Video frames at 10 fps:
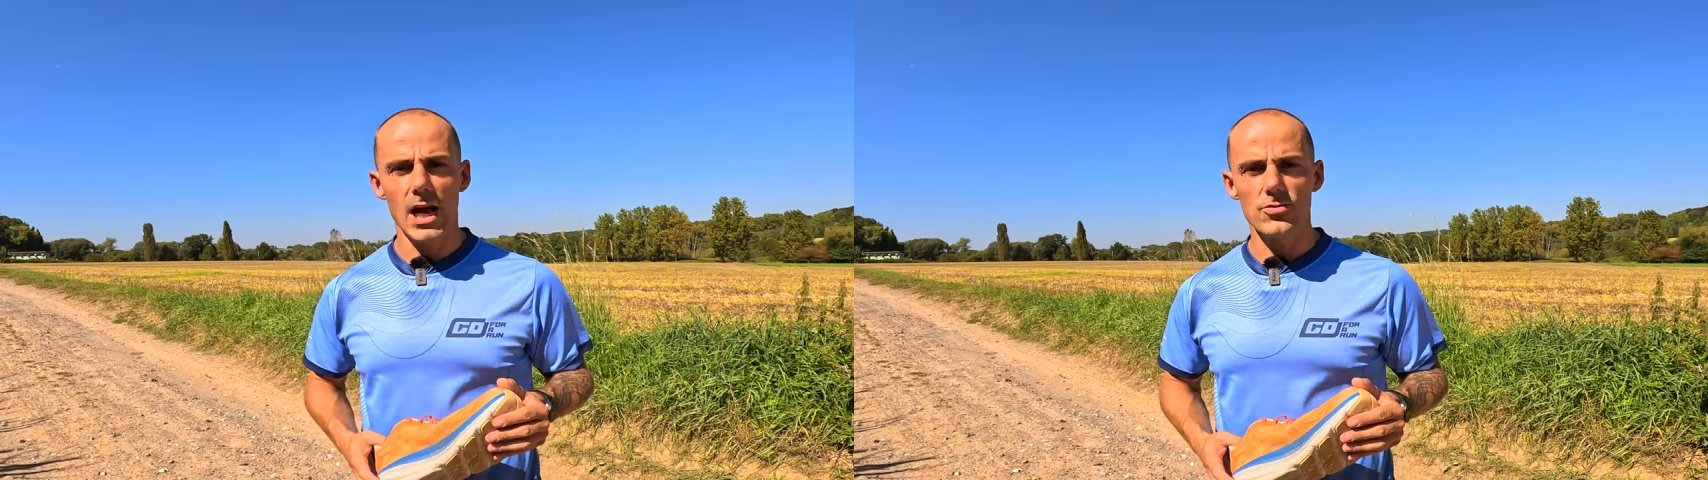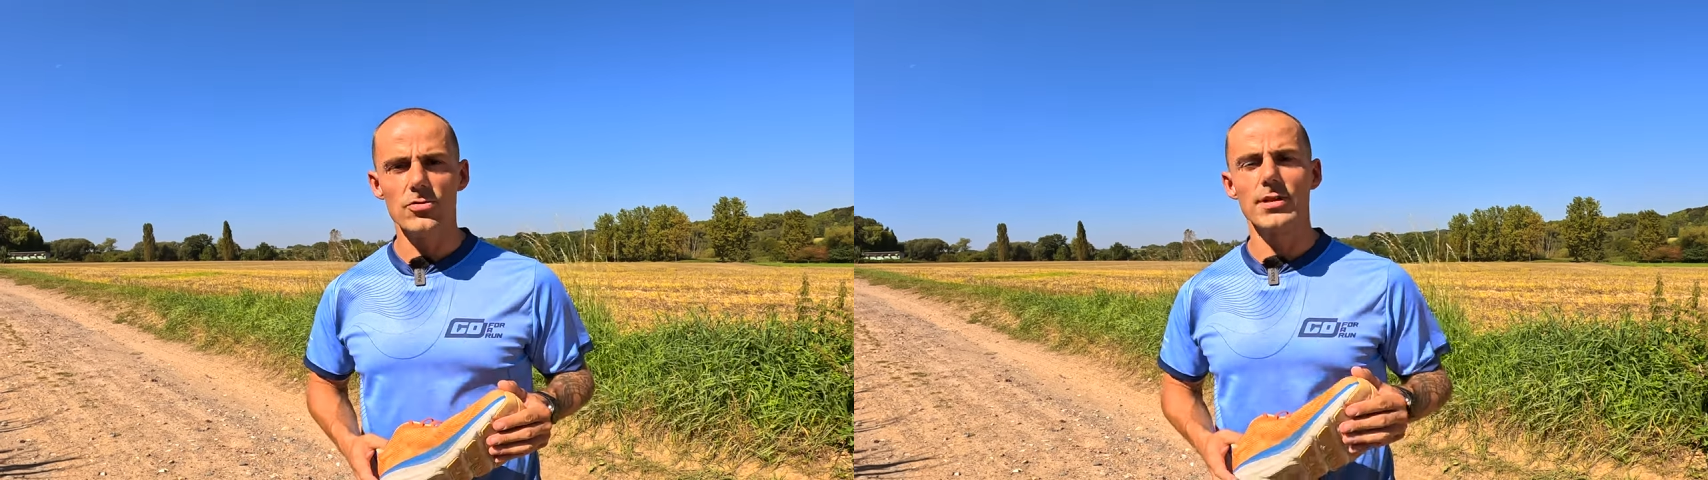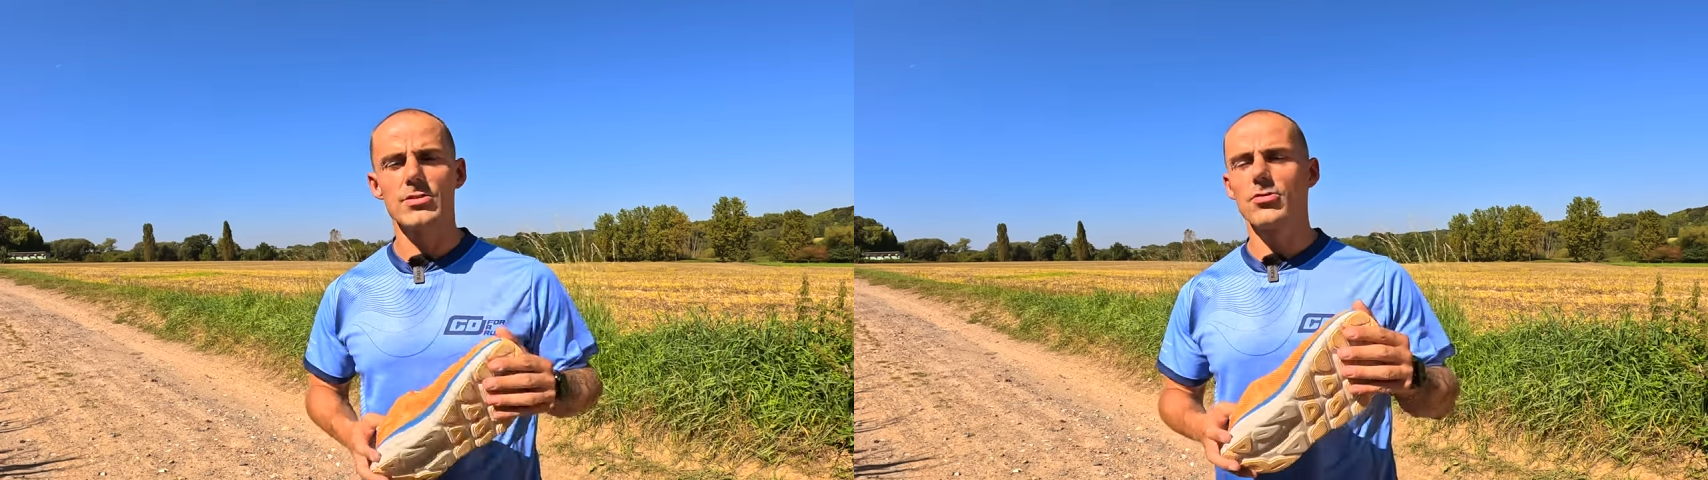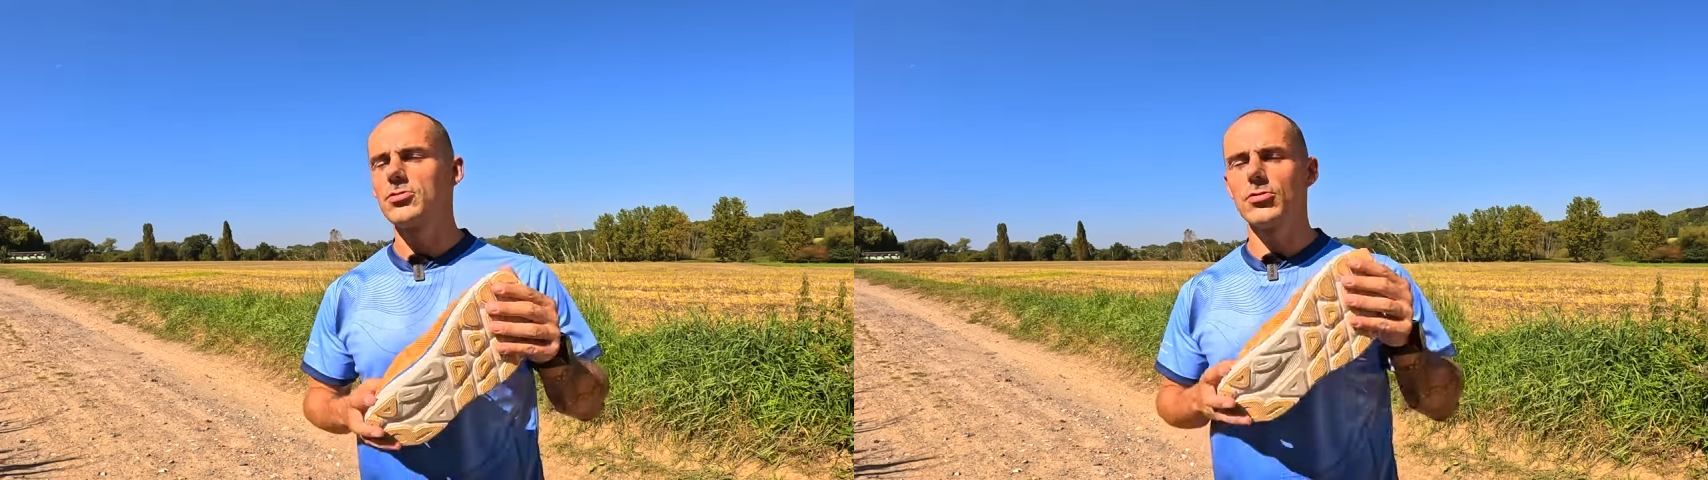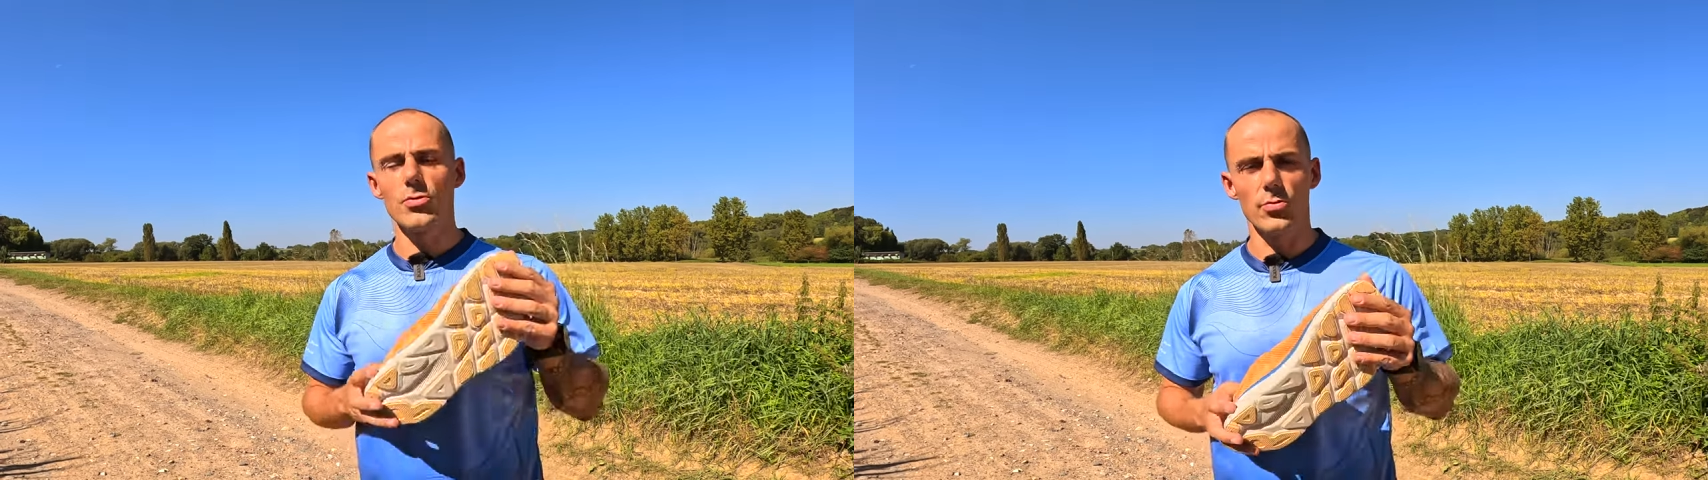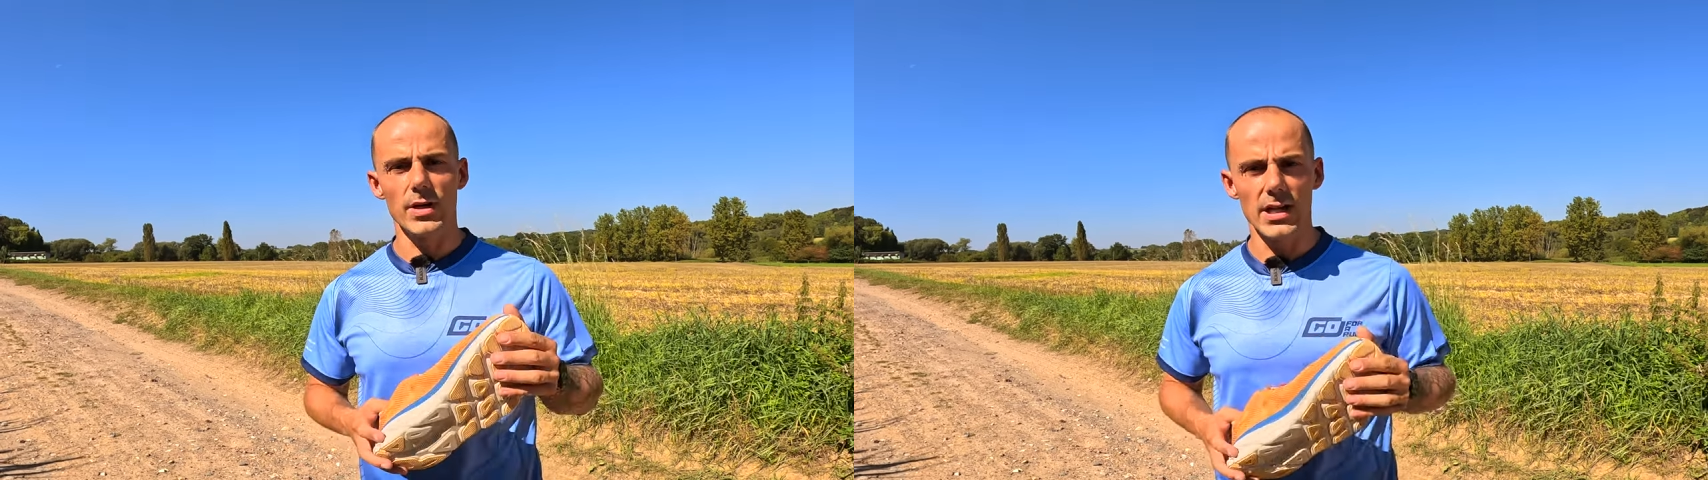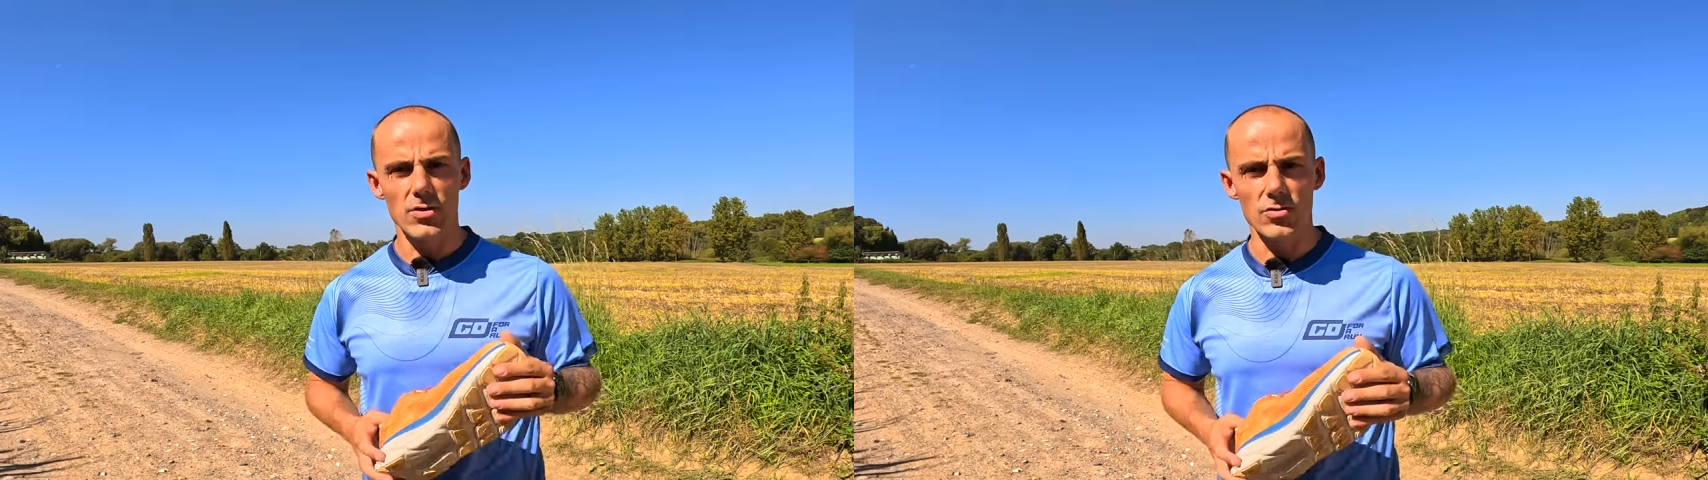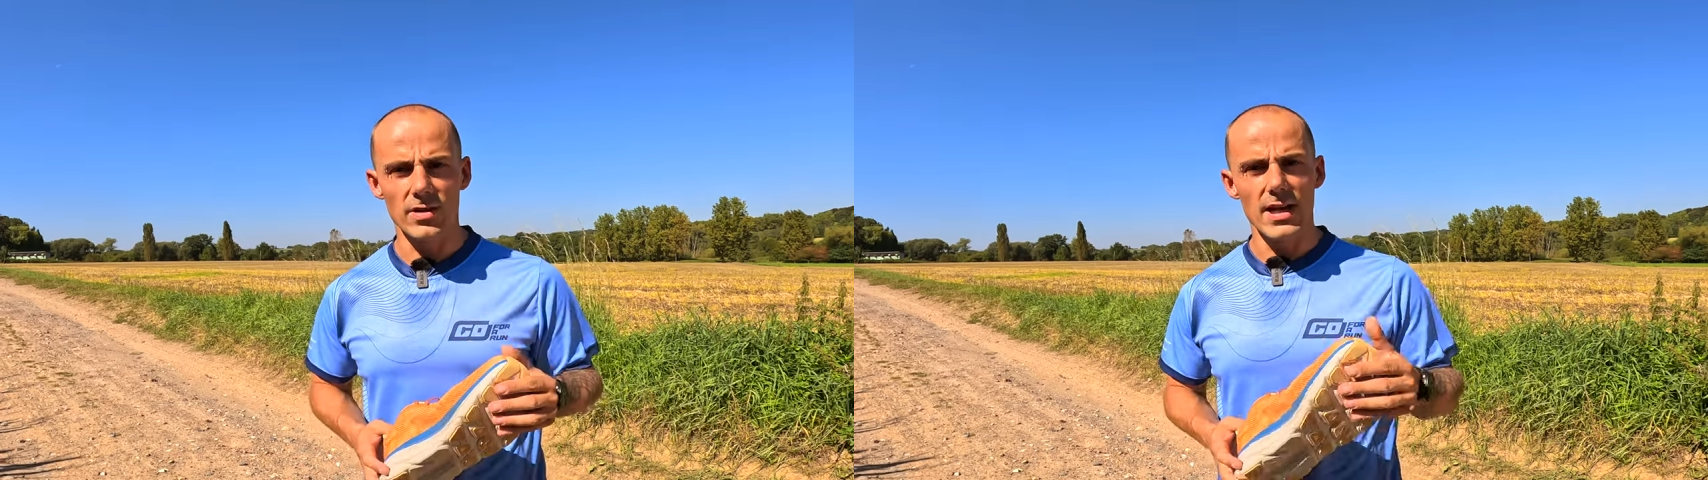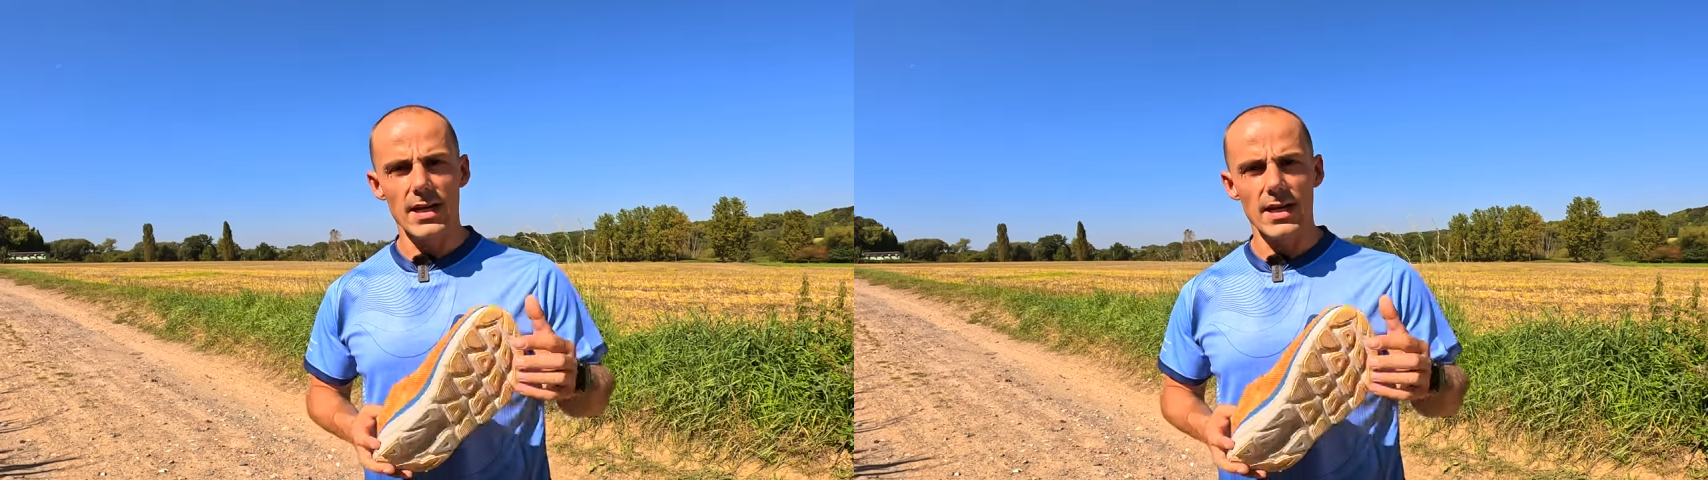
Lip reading: outsole is also really good.